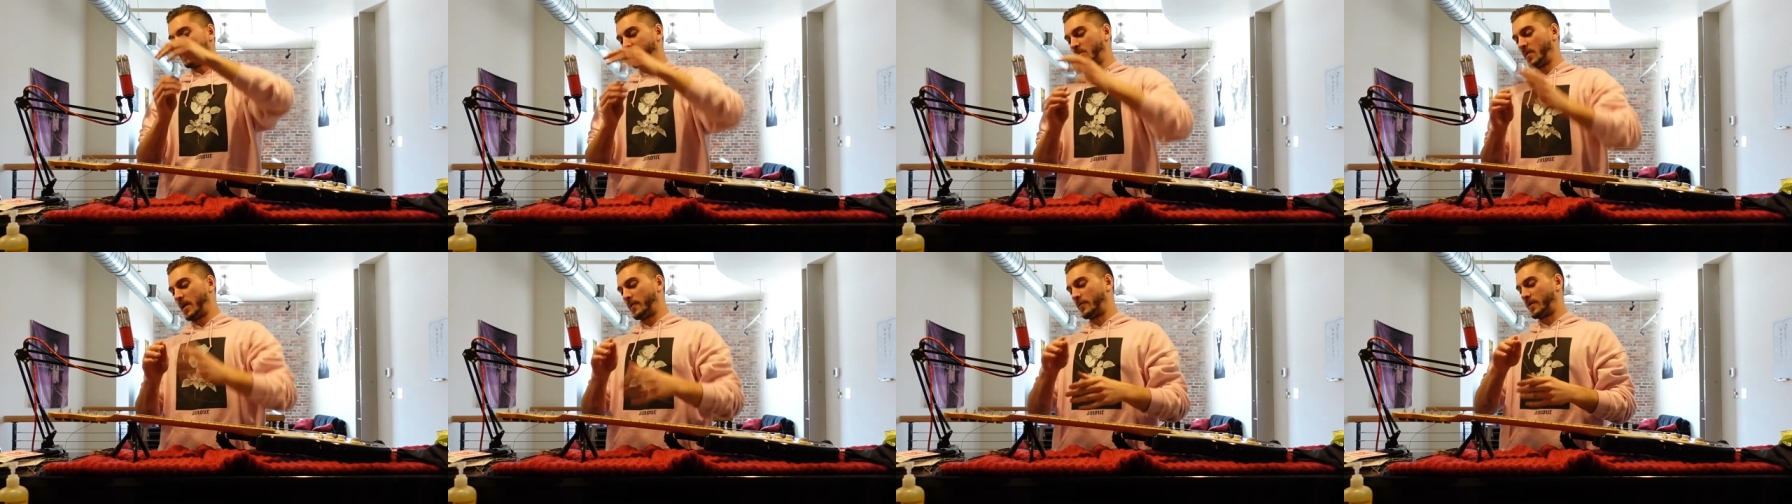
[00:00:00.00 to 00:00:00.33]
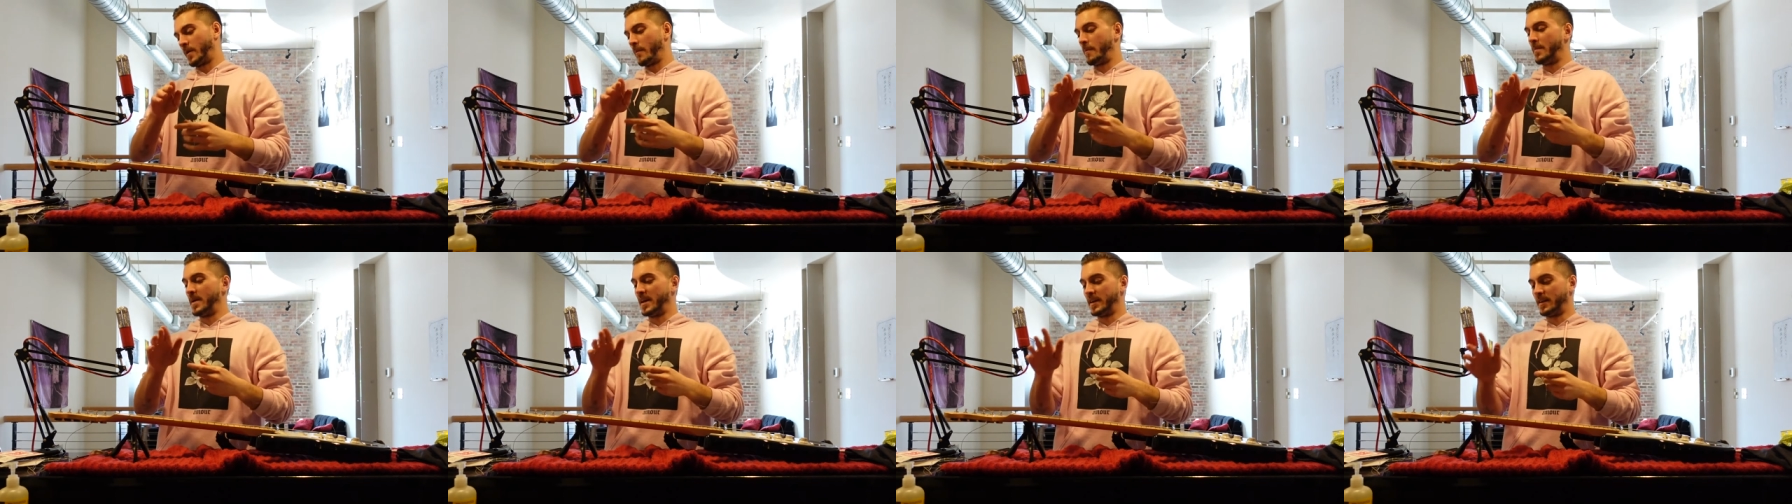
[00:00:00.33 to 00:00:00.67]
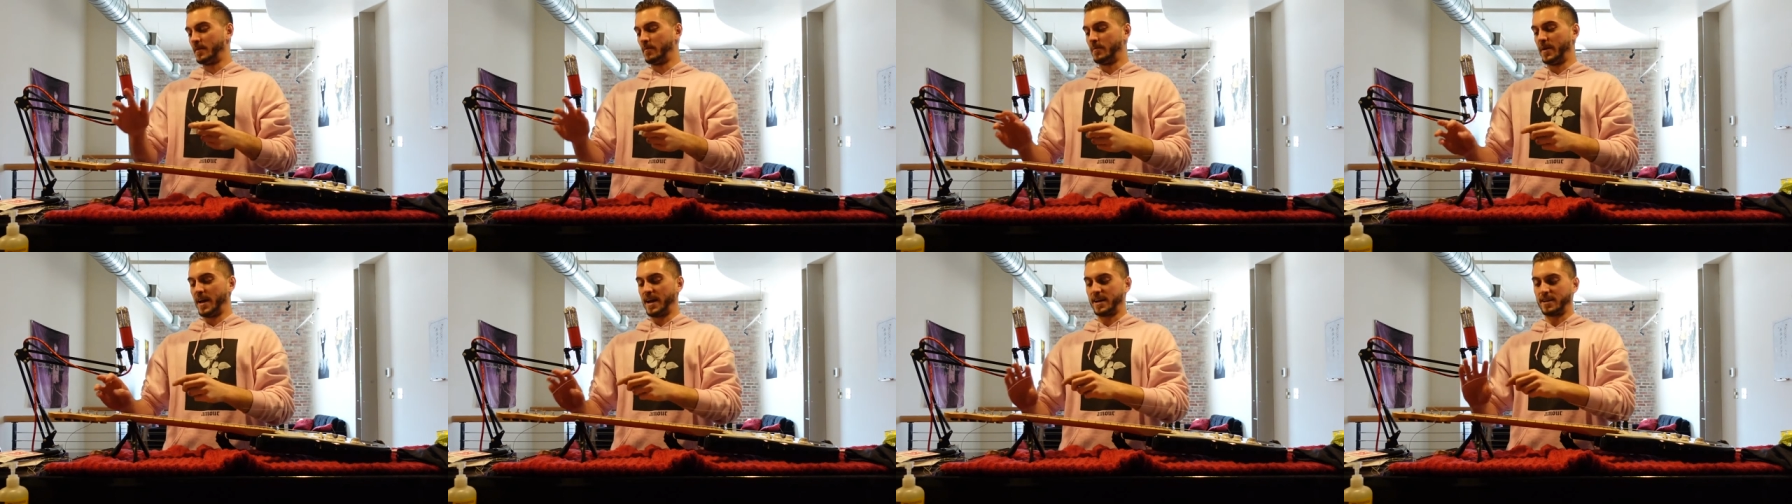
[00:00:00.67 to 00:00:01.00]
You might want to bend
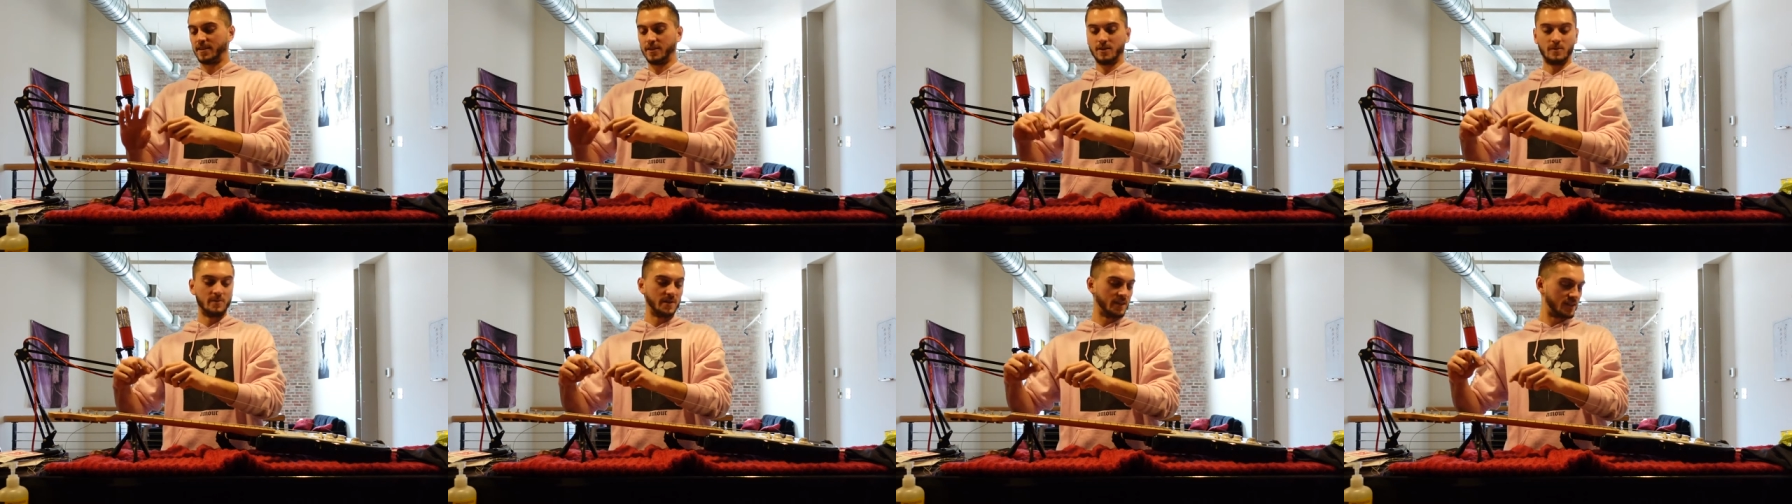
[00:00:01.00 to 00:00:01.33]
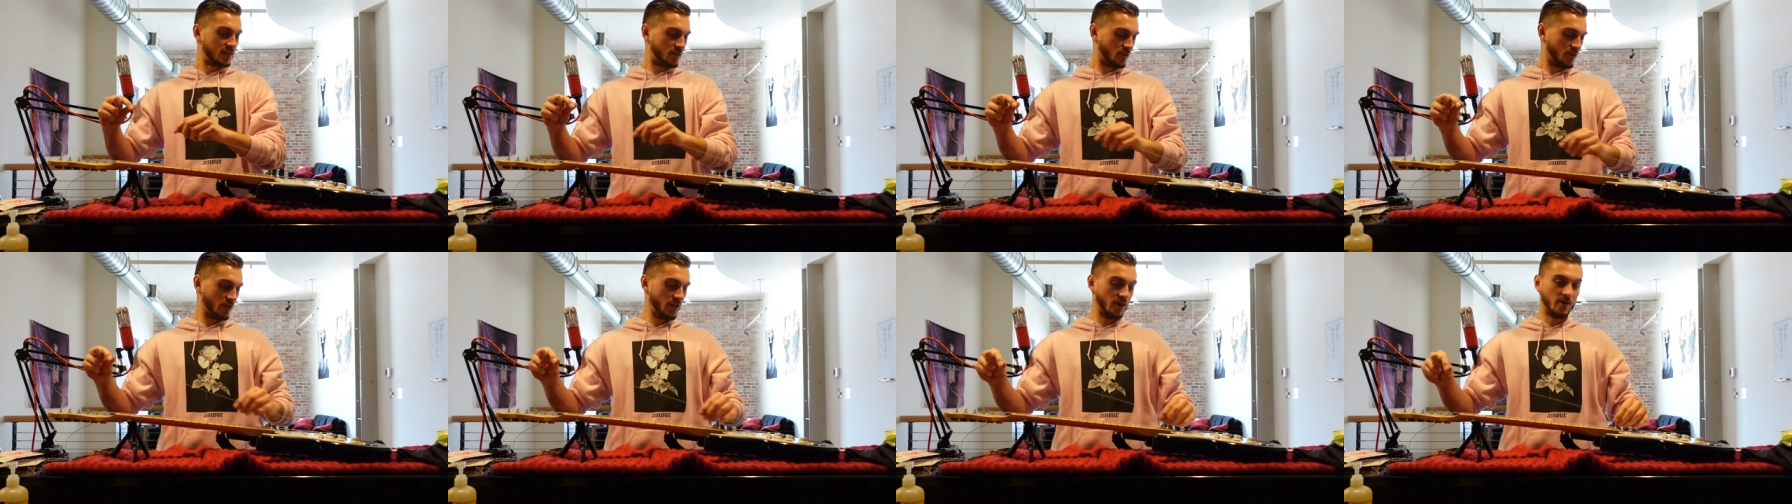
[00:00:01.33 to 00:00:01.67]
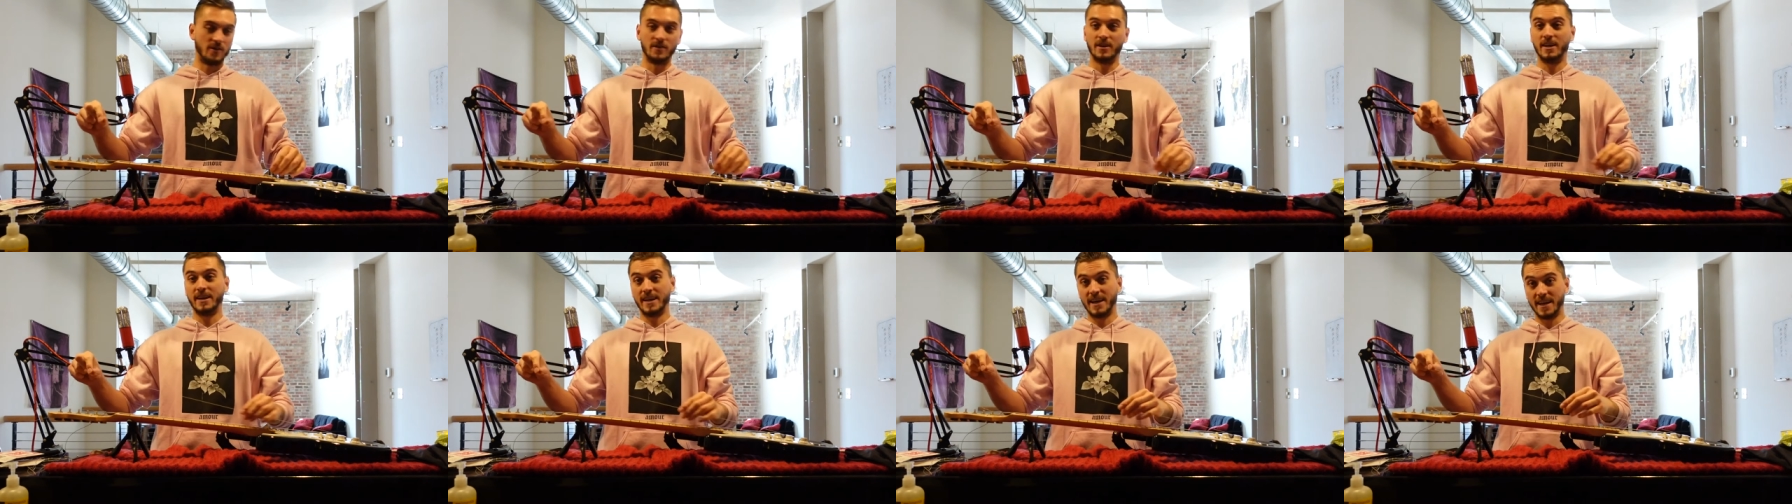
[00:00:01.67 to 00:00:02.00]
them back a little bit so you
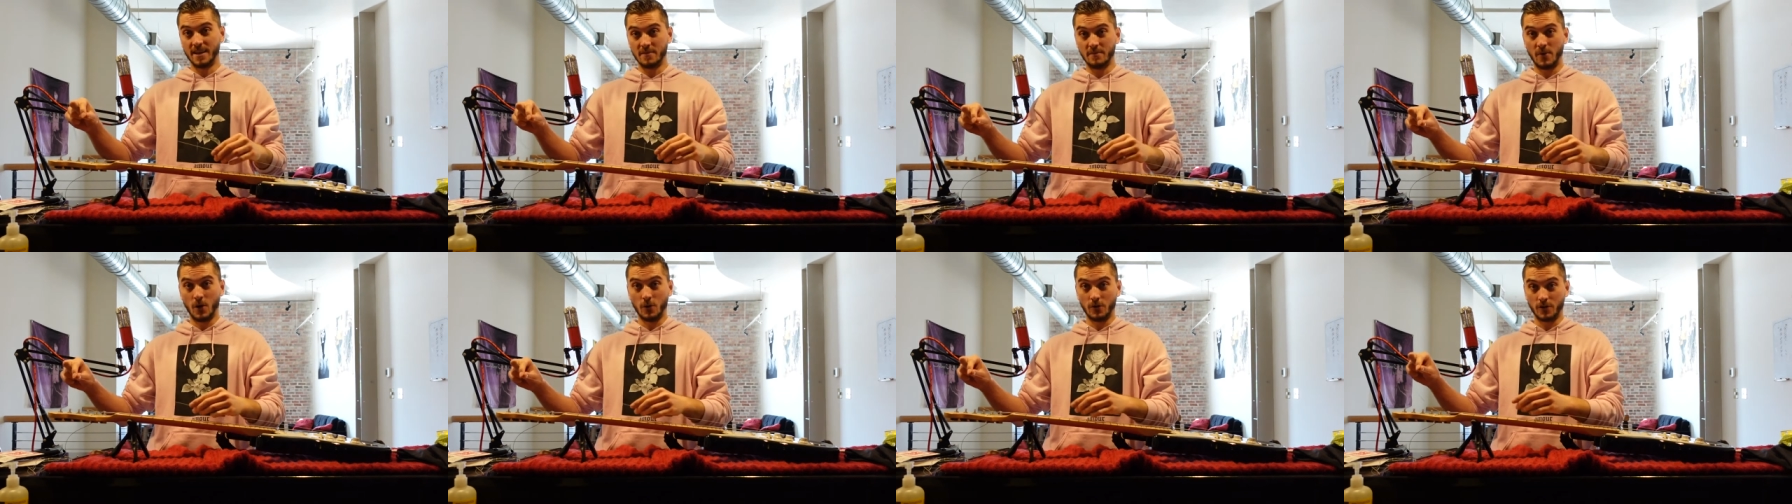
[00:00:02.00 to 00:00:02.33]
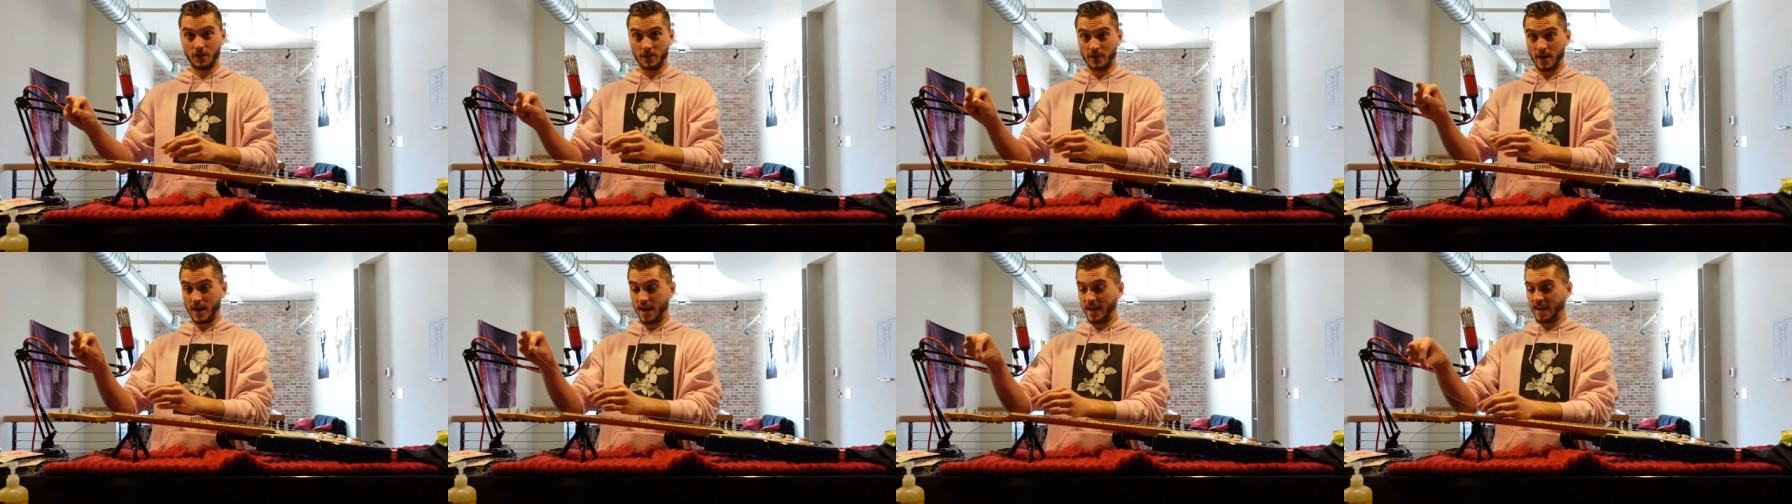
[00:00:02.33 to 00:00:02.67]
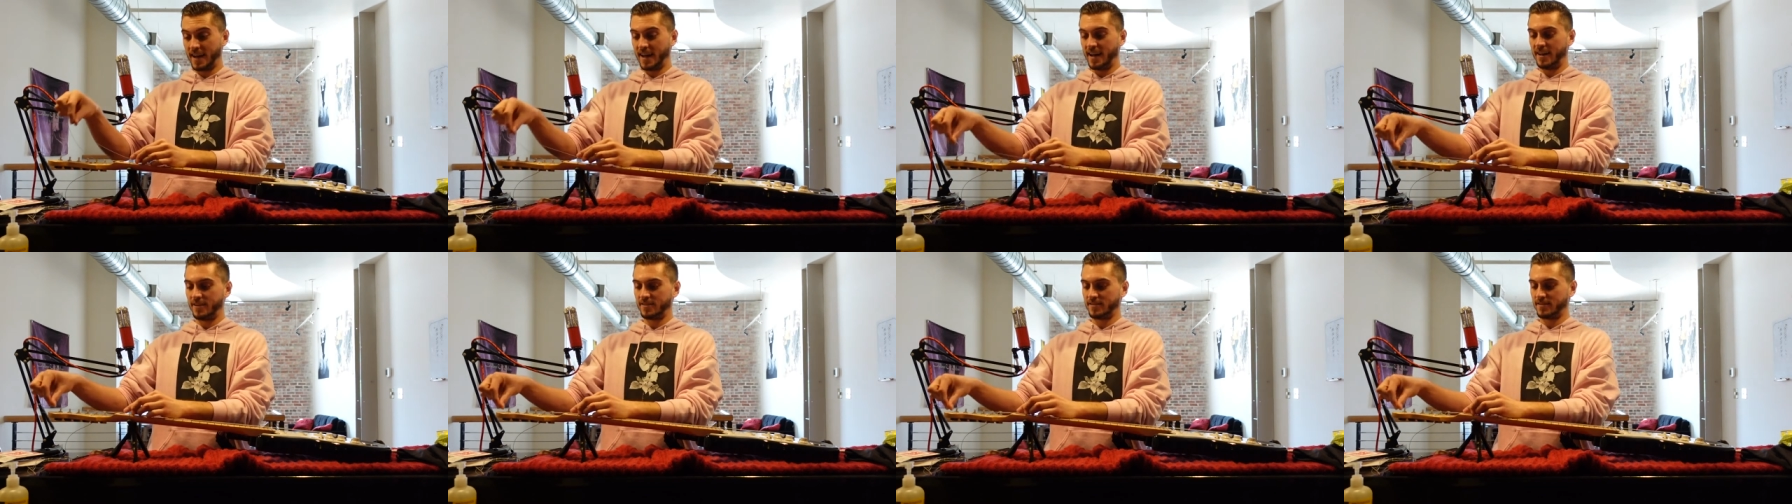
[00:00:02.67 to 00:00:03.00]
don't, again, poke your eye
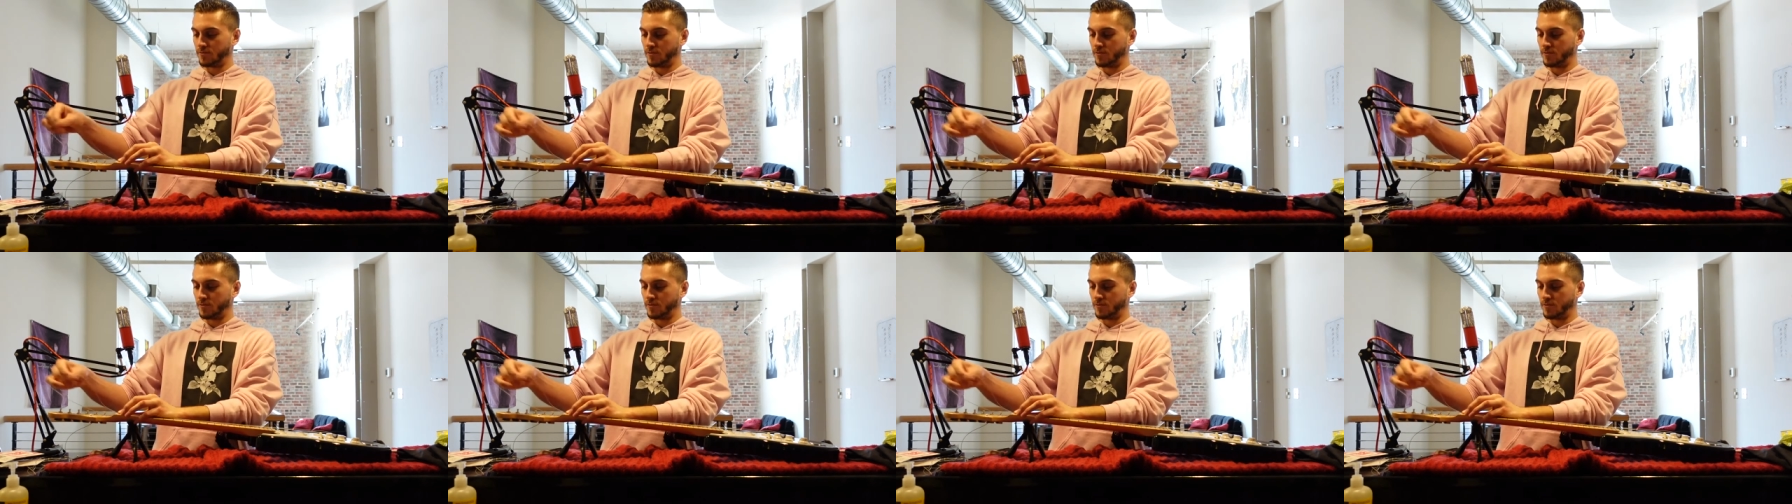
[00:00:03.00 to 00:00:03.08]
out.